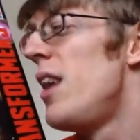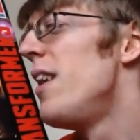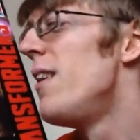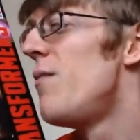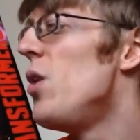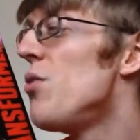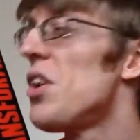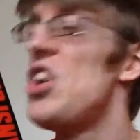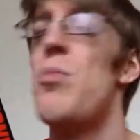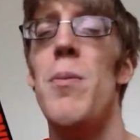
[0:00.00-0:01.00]
It feels
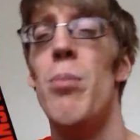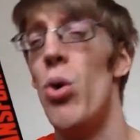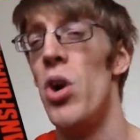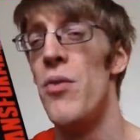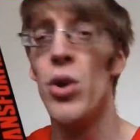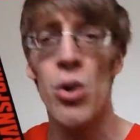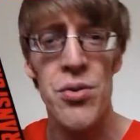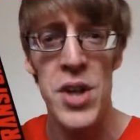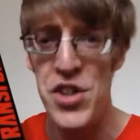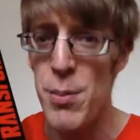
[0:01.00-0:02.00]
like it's been born of a
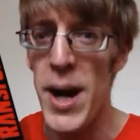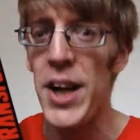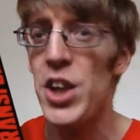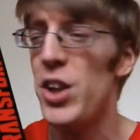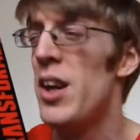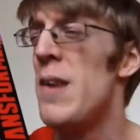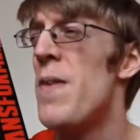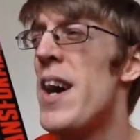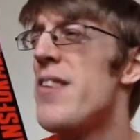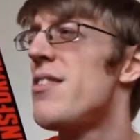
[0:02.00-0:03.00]
good digibash,
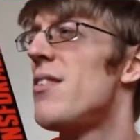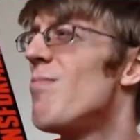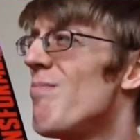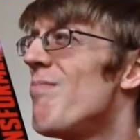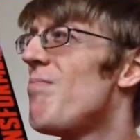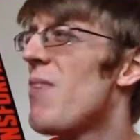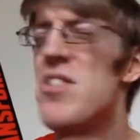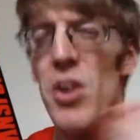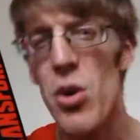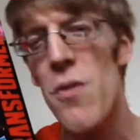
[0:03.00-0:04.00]
and that's
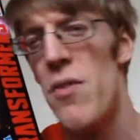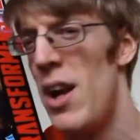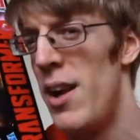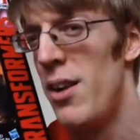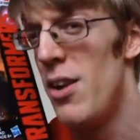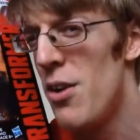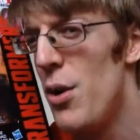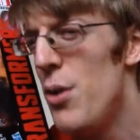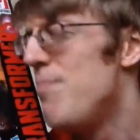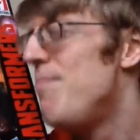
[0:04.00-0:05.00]
a good feeling, you
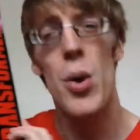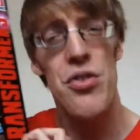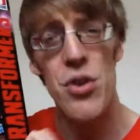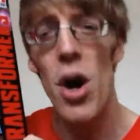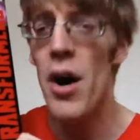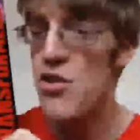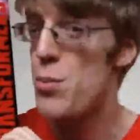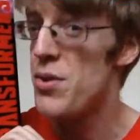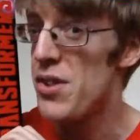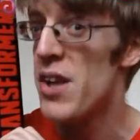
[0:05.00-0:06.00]
know? Though it's not
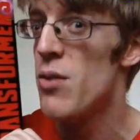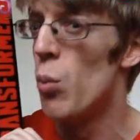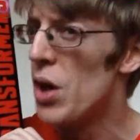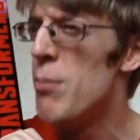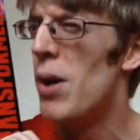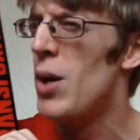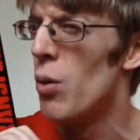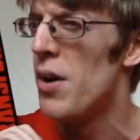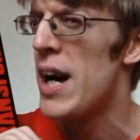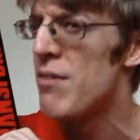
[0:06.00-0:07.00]
100% what you might
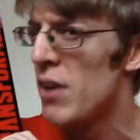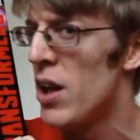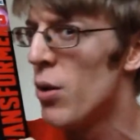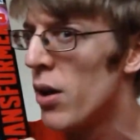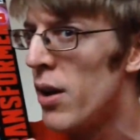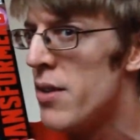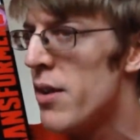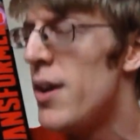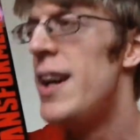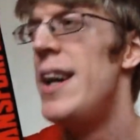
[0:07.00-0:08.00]
want out of a
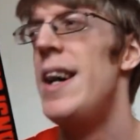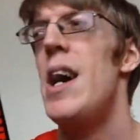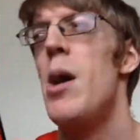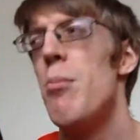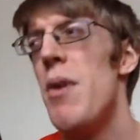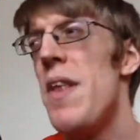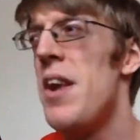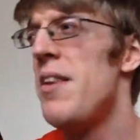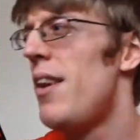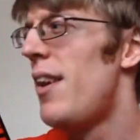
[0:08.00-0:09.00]
LIOKAISER. But
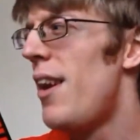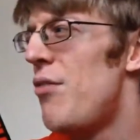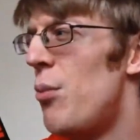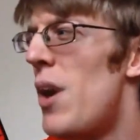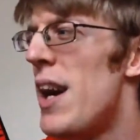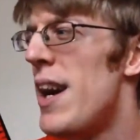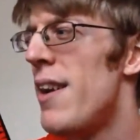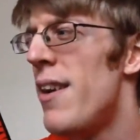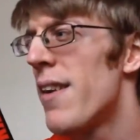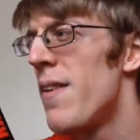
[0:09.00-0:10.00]
then, from what I hear,
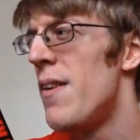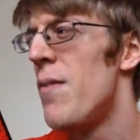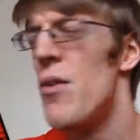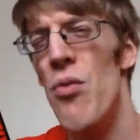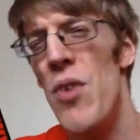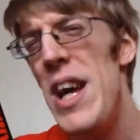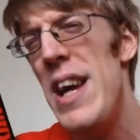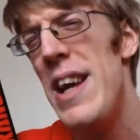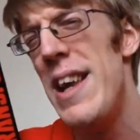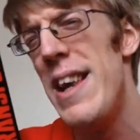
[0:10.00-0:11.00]
like, the
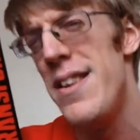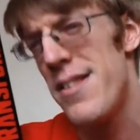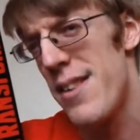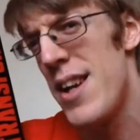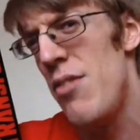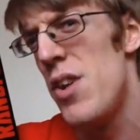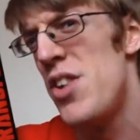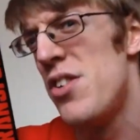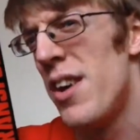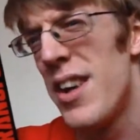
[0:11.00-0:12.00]
really
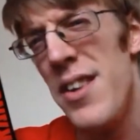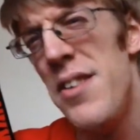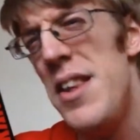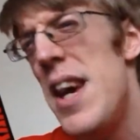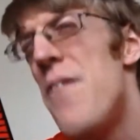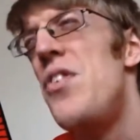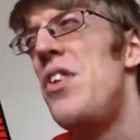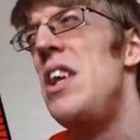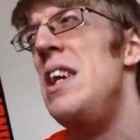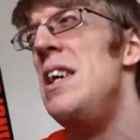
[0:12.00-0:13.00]
slavish, like,
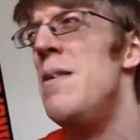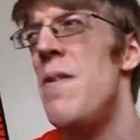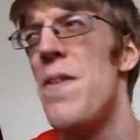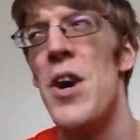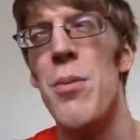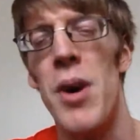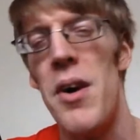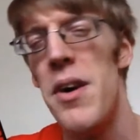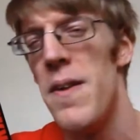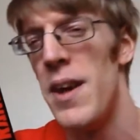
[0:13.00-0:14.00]
TFC
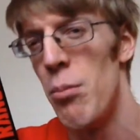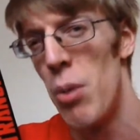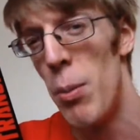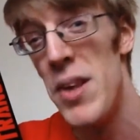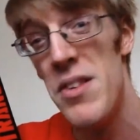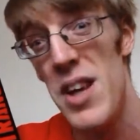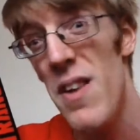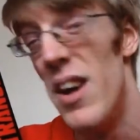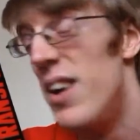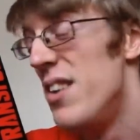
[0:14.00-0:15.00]
third-party thing probably isn't
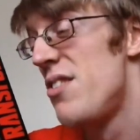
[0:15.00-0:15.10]
either.